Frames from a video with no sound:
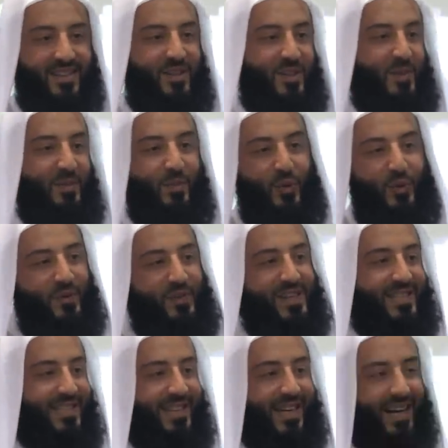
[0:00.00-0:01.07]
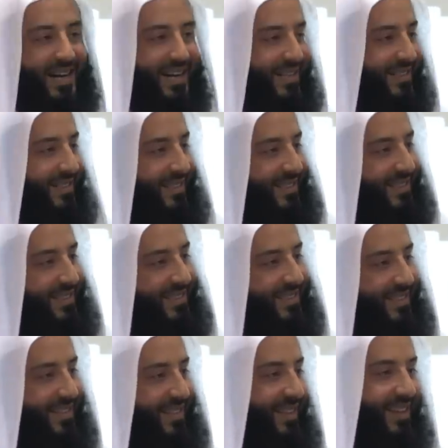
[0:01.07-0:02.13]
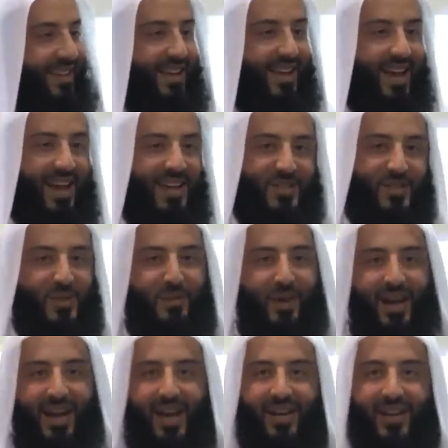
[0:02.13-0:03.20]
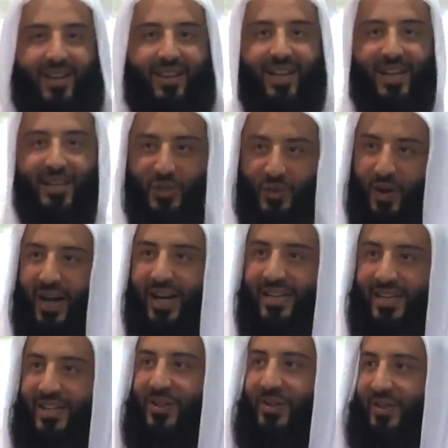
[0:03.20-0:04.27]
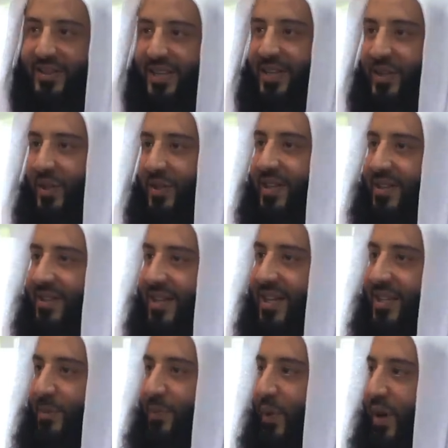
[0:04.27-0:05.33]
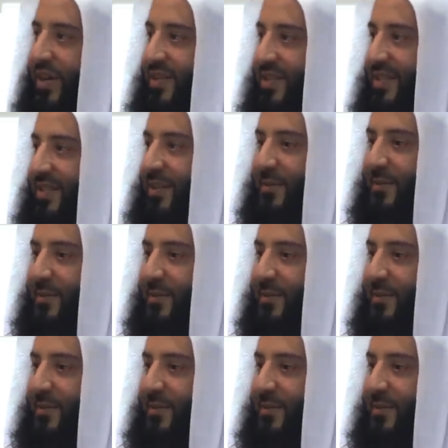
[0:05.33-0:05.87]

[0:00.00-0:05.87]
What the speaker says: the movie stars. And subhanAllah, do I need to tell you that they're depressed?